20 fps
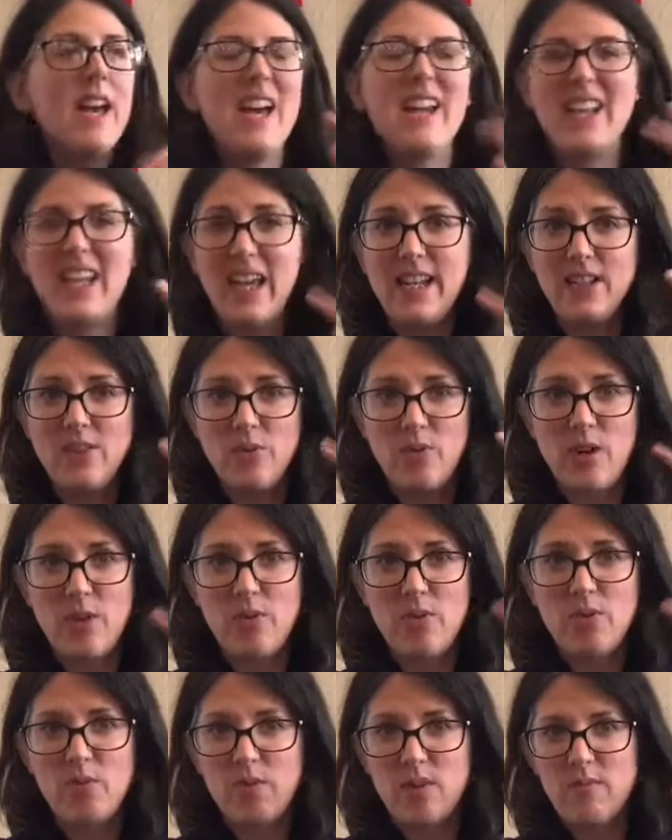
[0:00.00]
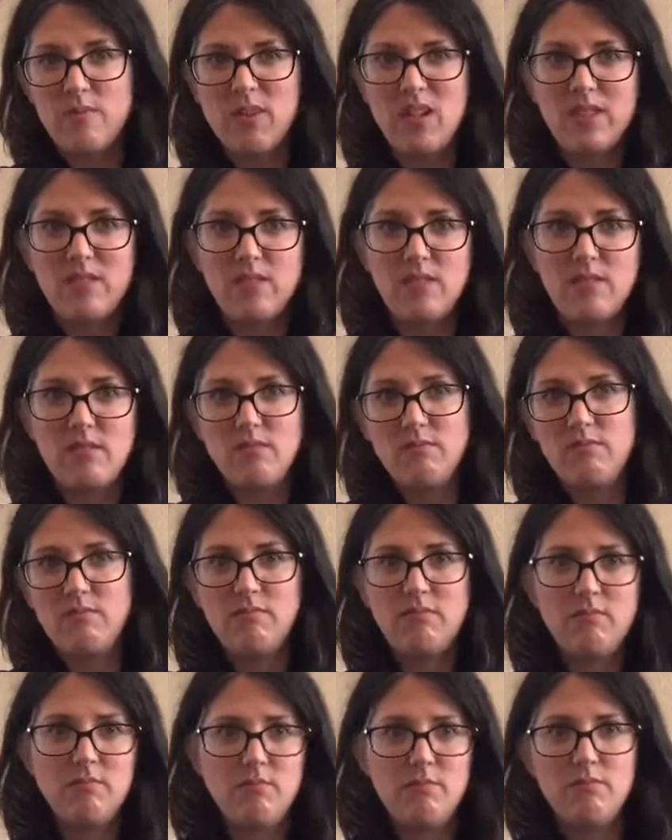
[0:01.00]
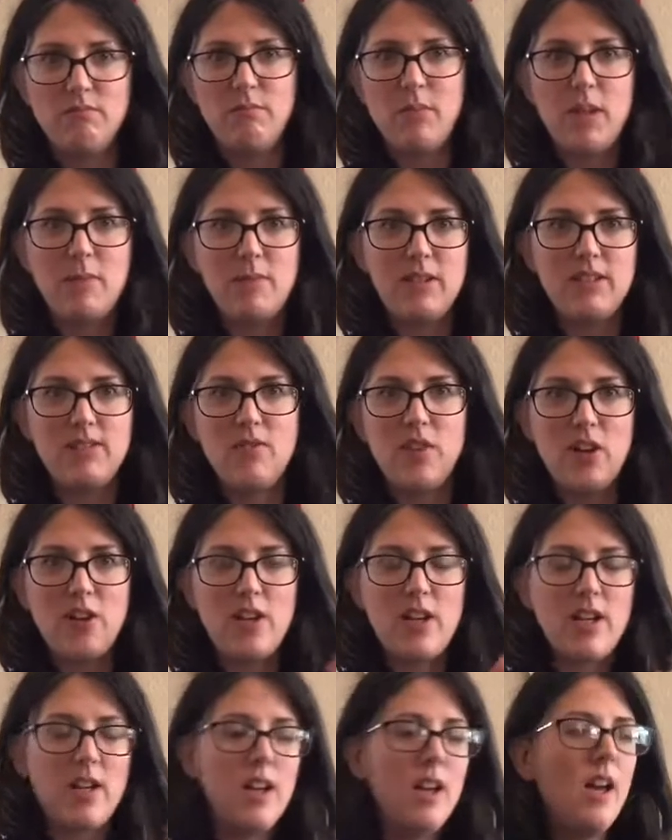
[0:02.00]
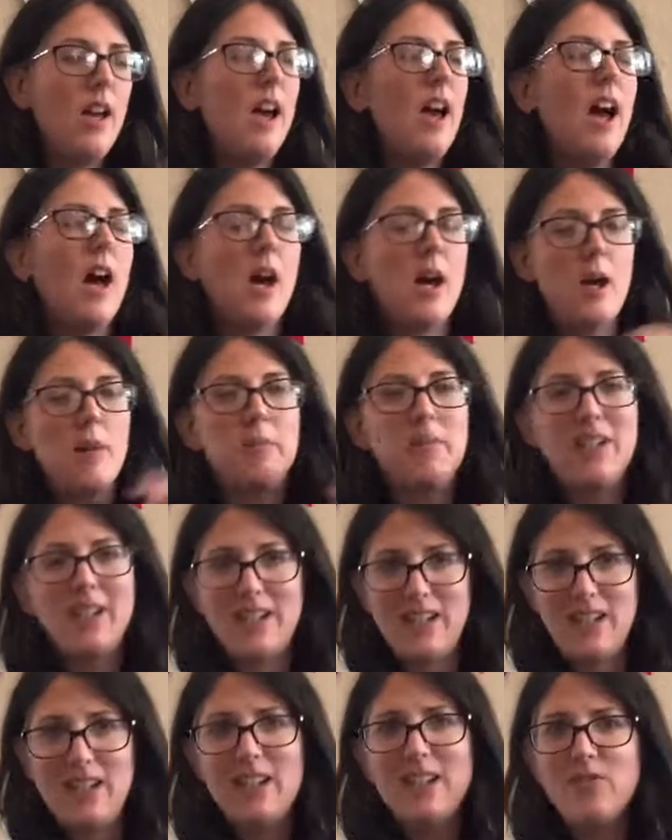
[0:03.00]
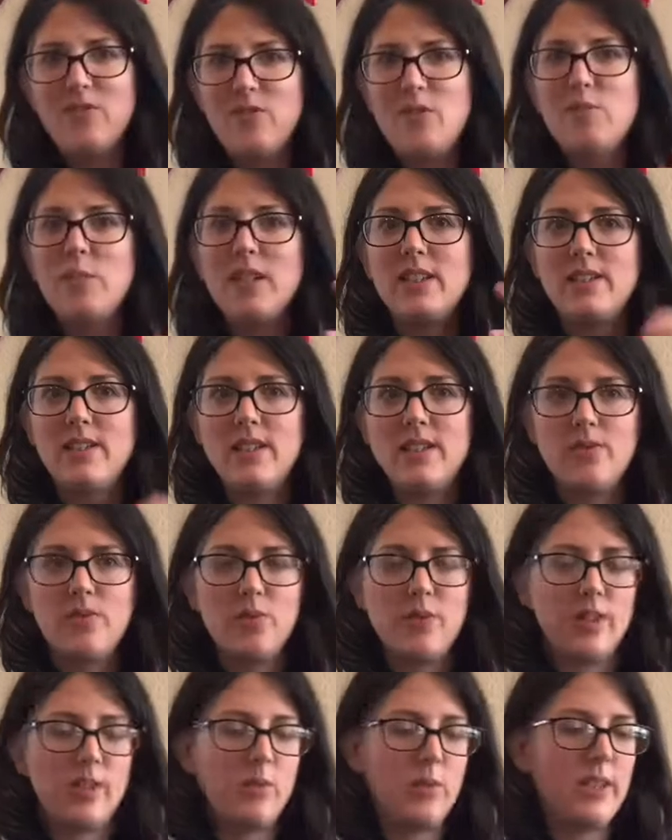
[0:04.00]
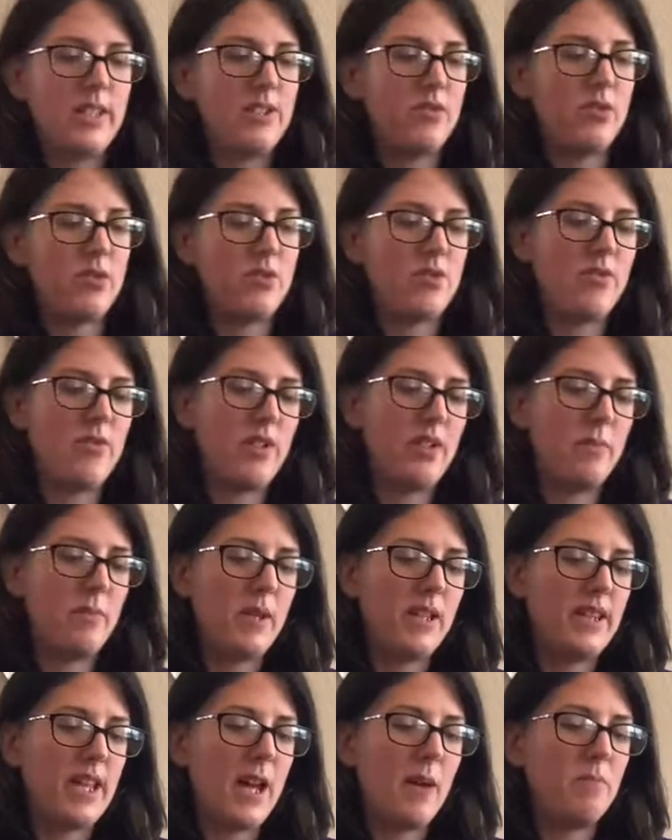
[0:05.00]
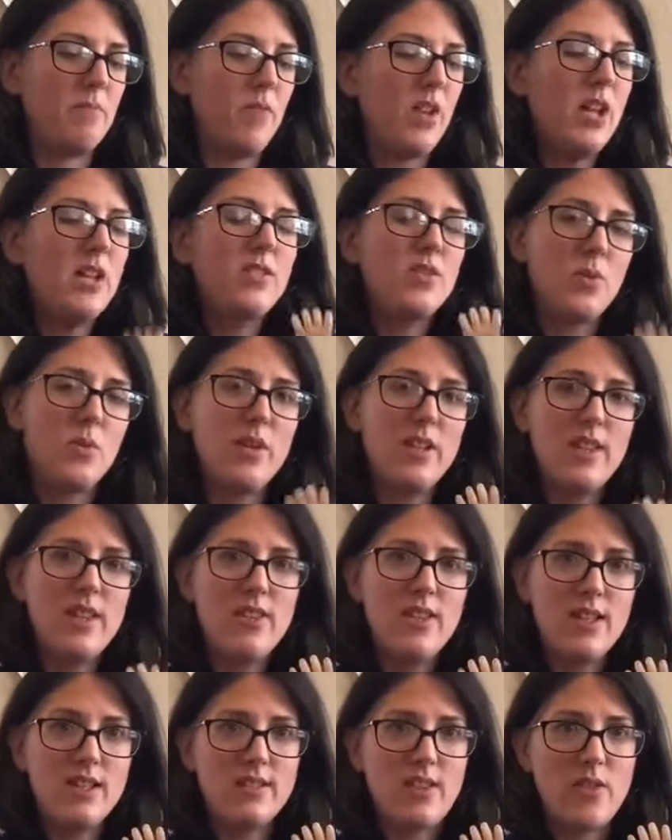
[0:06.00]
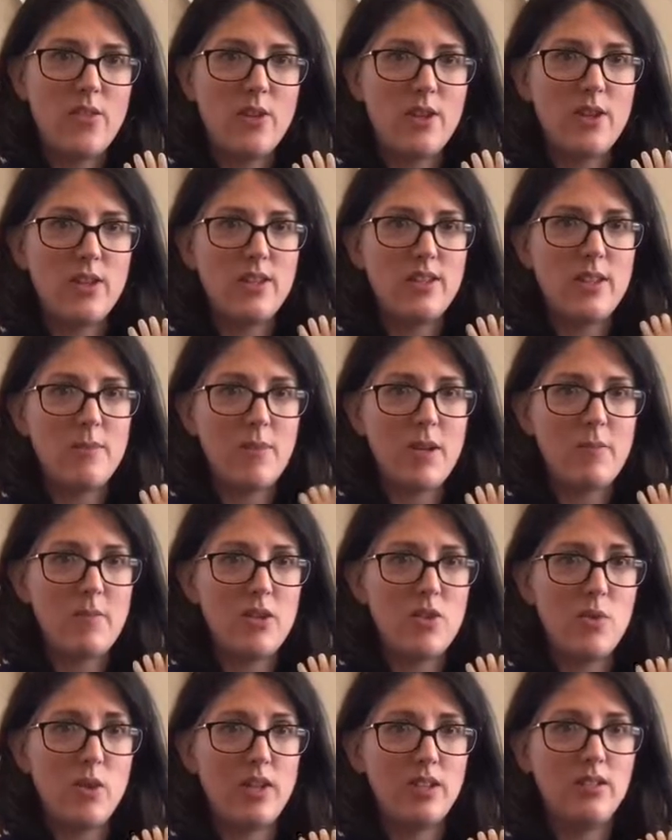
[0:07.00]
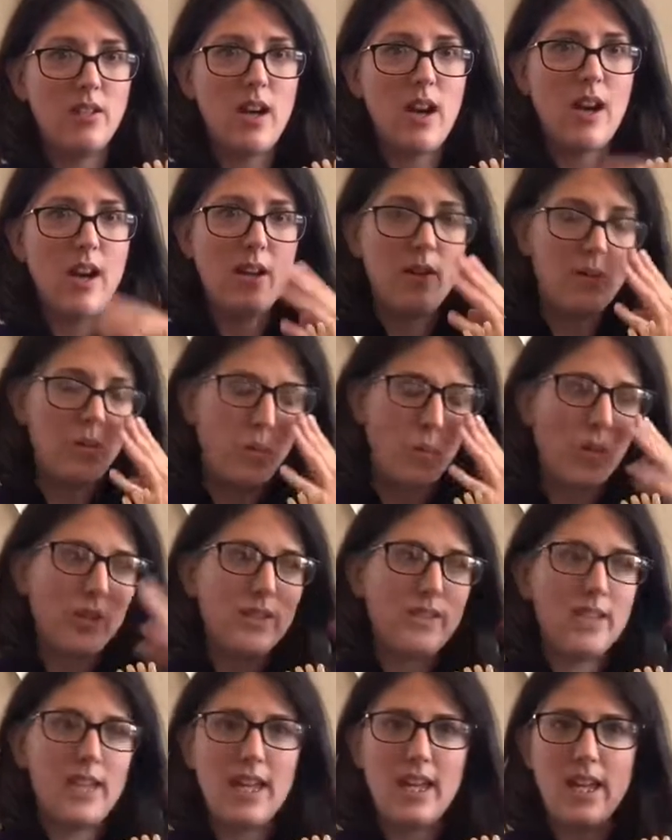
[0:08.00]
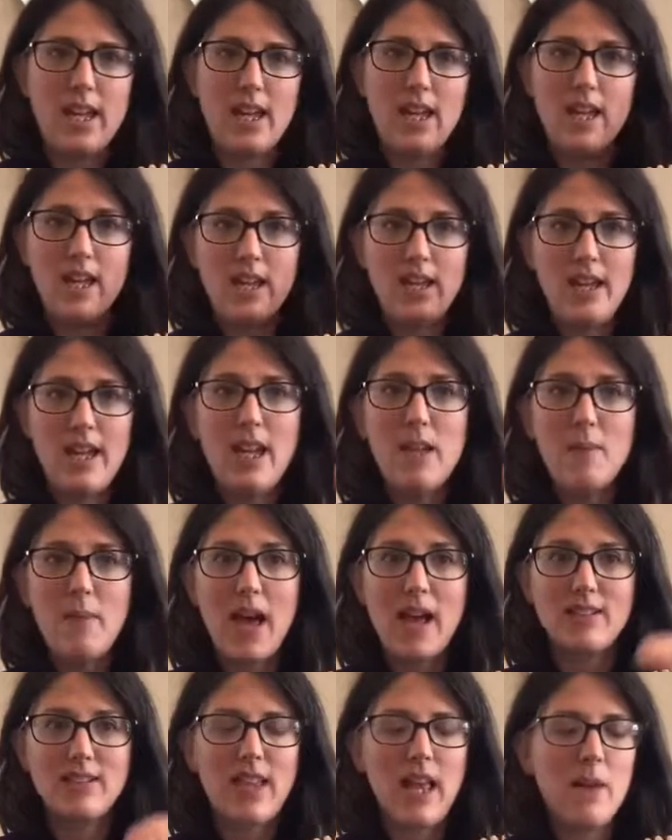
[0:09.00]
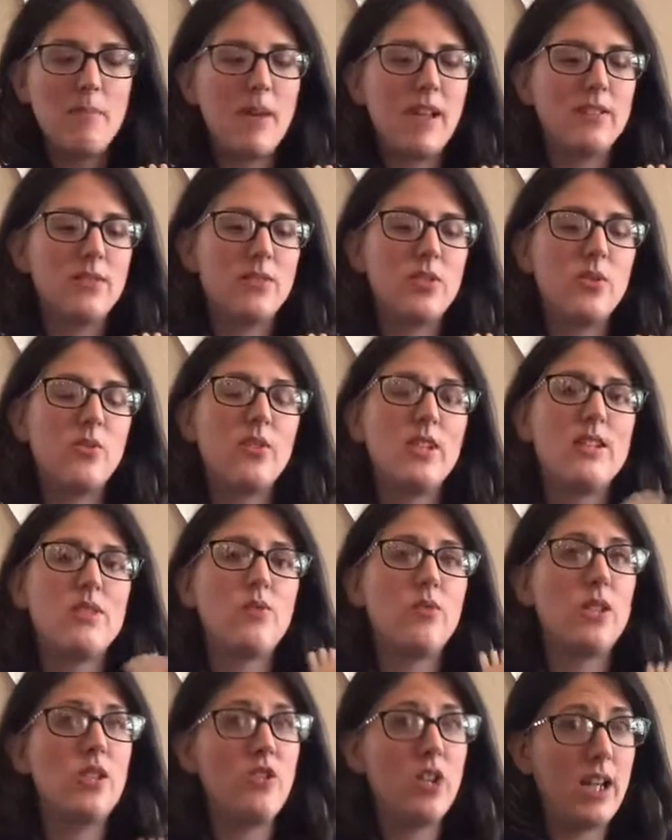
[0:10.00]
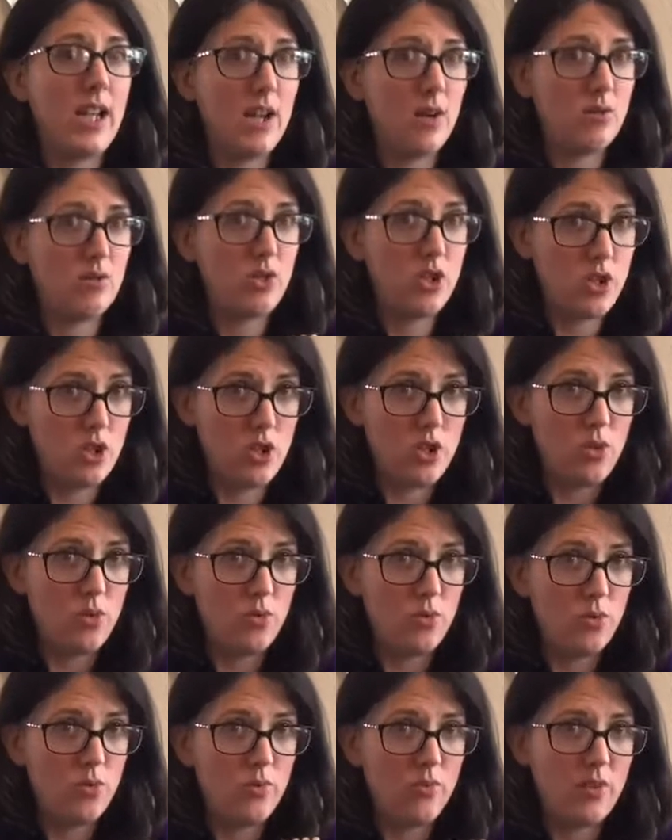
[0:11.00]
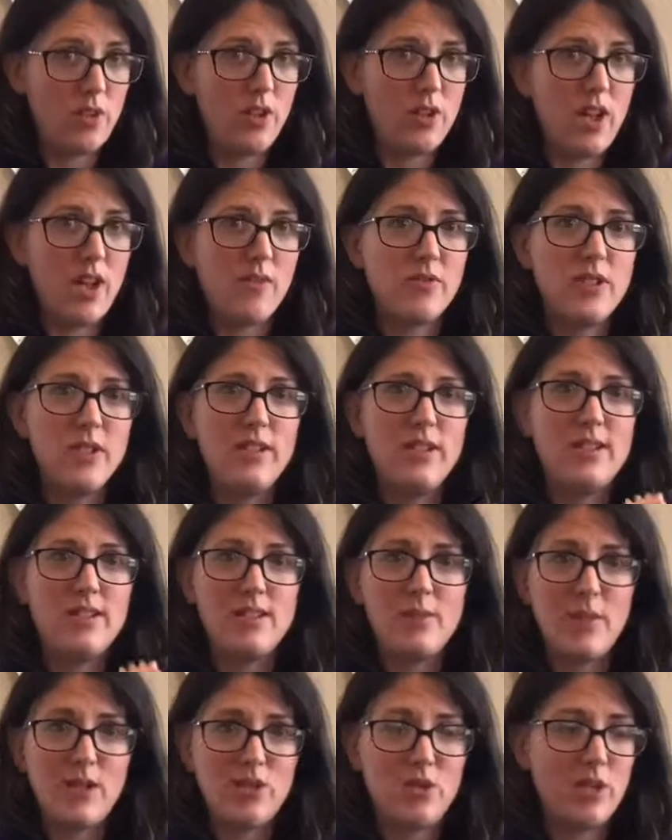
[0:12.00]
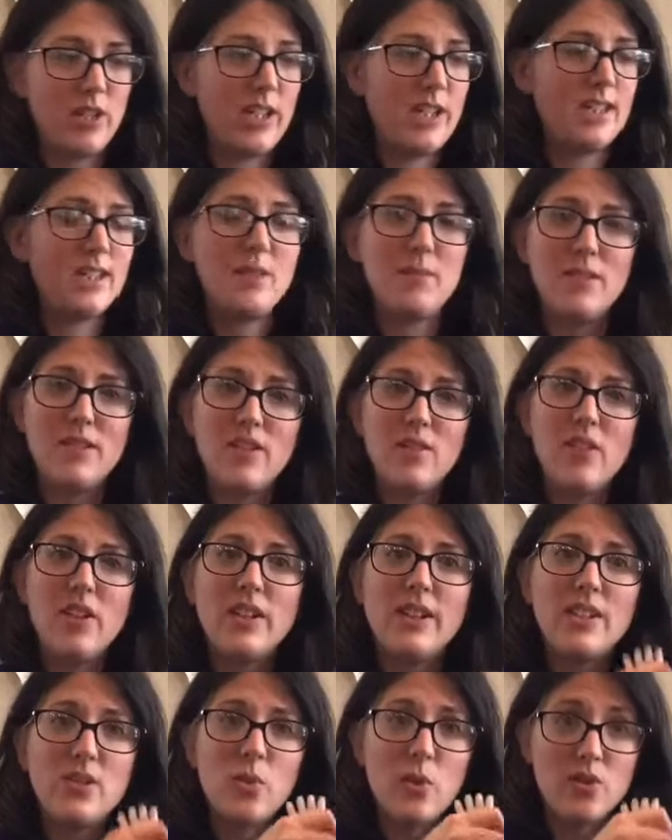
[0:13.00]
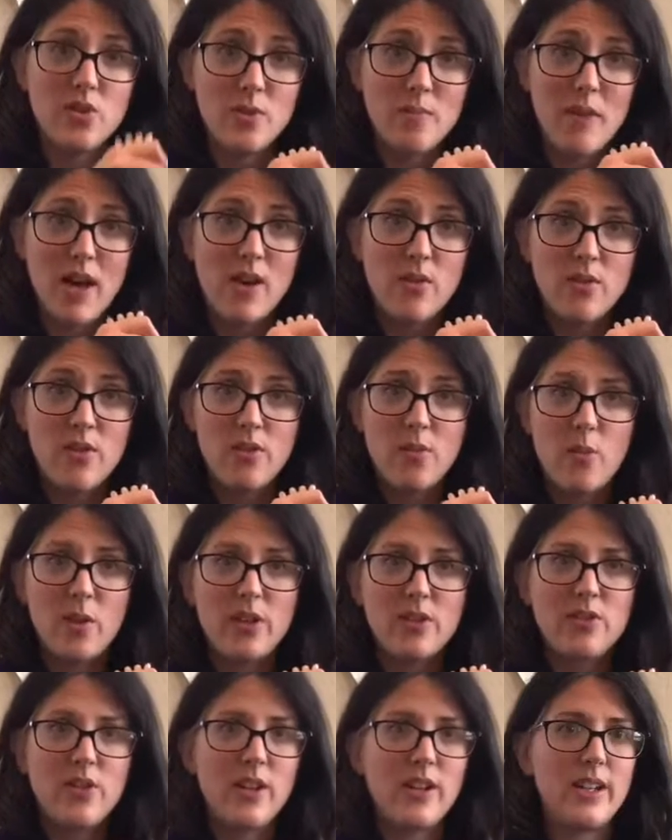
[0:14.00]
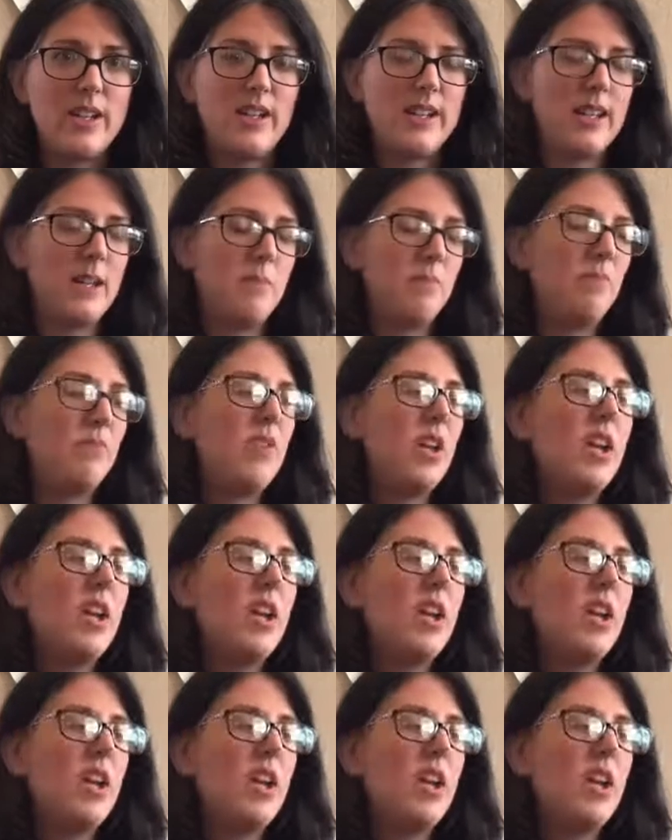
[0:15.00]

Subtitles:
Again, at around 3 months, babies vary, but at a few months in is really when they start developing that. So one of the things that they might be doing a lot once they hit past that milestone is reaching out to you very often, especially and specifically towards your mouth while you're talking to them.